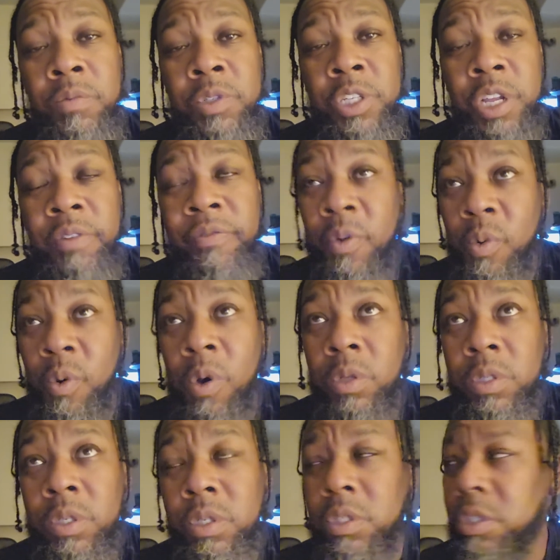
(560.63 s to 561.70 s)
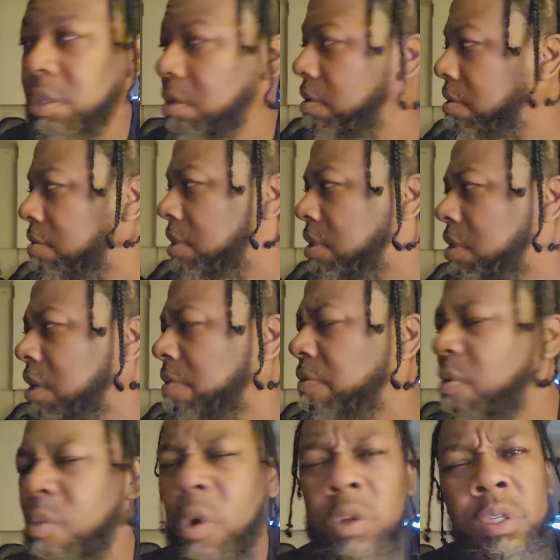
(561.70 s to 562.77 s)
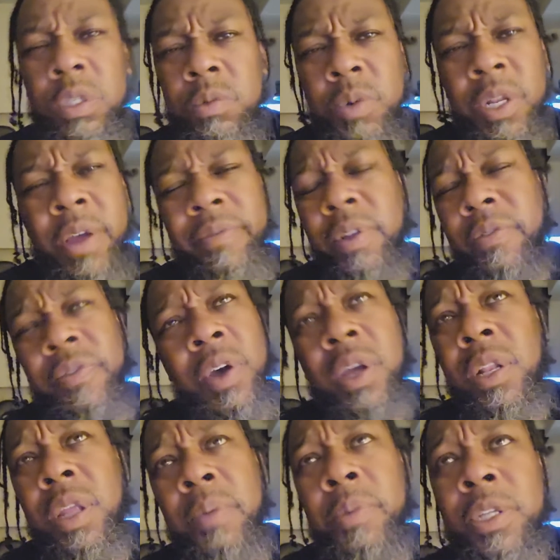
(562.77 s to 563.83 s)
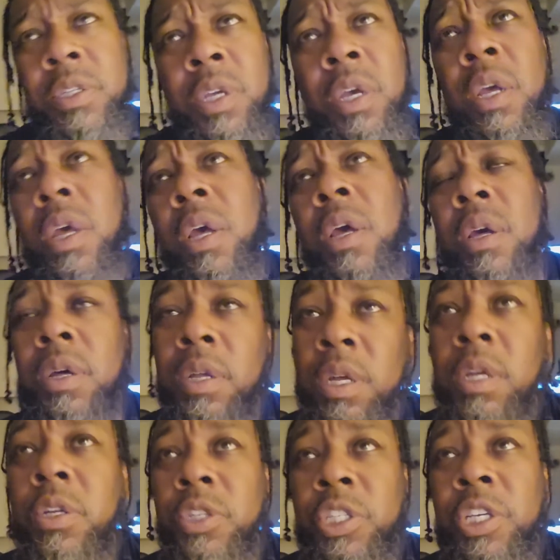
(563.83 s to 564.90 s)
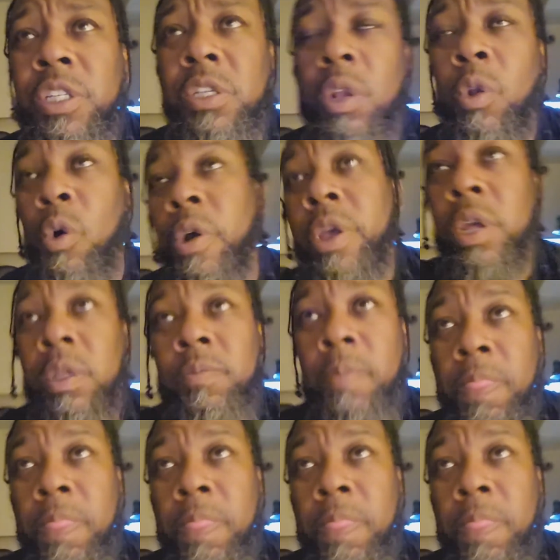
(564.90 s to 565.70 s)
Jennifer Walters, whatever the fuck her name is, she's a lawyer.